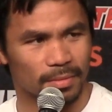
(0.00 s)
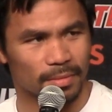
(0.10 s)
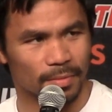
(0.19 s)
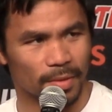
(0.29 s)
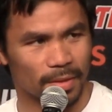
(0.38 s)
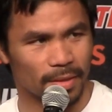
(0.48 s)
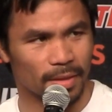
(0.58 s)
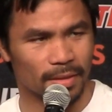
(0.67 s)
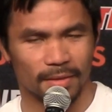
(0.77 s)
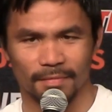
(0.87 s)
uh, the way they
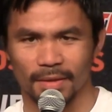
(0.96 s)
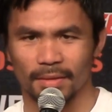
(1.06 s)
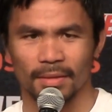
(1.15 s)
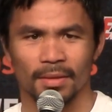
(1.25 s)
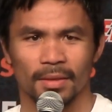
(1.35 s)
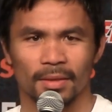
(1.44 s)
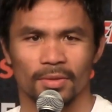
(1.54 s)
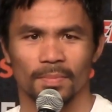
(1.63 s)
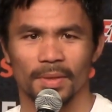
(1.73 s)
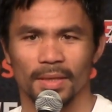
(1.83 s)
live, and
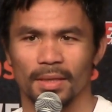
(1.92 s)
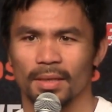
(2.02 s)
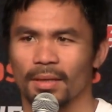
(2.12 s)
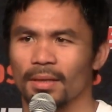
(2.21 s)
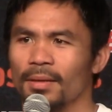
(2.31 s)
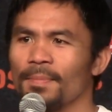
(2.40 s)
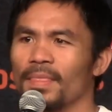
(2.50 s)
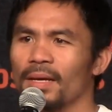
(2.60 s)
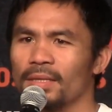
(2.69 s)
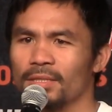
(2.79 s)
to be uh,
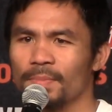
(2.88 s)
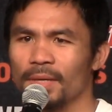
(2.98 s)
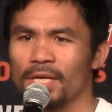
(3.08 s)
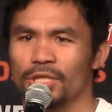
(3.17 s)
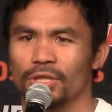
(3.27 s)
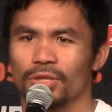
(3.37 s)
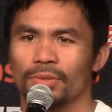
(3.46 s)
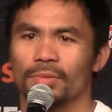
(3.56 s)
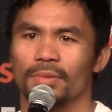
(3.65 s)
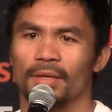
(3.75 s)
an inspiration
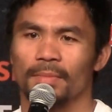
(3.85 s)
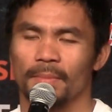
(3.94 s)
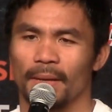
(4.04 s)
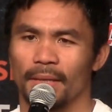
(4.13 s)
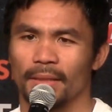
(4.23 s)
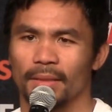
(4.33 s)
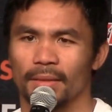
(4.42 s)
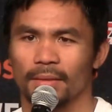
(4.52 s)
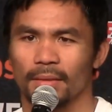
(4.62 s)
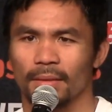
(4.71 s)
to everybody.
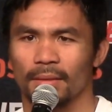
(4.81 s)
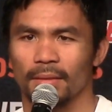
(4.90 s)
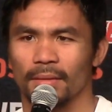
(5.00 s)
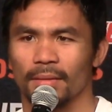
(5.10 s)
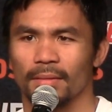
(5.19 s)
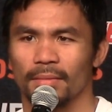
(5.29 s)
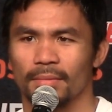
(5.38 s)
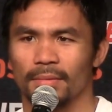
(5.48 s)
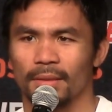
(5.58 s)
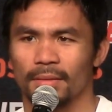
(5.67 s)
Uh,
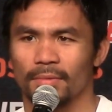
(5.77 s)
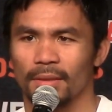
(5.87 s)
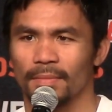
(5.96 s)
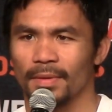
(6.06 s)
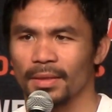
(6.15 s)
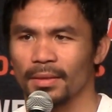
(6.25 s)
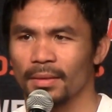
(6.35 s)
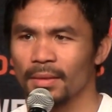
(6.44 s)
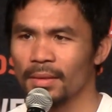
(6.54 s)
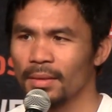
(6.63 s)
not only by
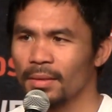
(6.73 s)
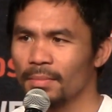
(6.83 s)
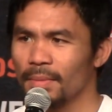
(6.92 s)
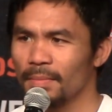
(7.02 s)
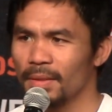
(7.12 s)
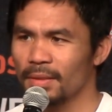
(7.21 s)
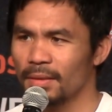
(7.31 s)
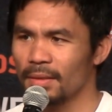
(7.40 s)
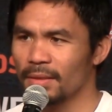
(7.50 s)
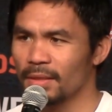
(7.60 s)
by
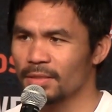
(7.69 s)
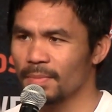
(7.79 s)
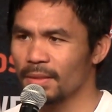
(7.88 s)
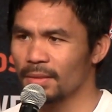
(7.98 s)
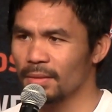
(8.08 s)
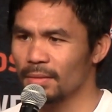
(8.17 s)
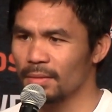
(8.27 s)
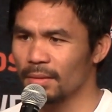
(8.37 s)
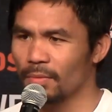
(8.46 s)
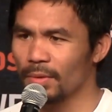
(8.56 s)
material things, but
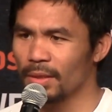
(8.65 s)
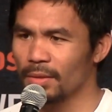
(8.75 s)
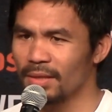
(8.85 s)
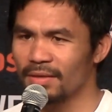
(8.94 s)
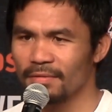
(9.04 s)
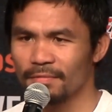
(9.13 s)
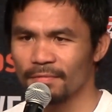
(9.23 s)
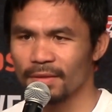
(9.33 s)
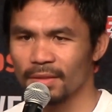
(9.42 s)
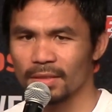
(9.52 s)
the way you live
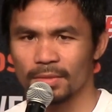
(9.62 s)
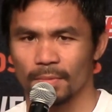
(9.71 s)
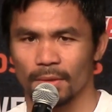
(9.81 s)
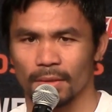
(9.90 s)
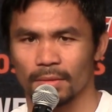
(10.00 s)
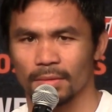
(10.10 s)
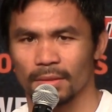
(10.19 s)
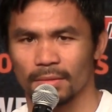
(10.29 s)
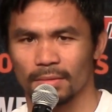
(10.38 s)
in this world. That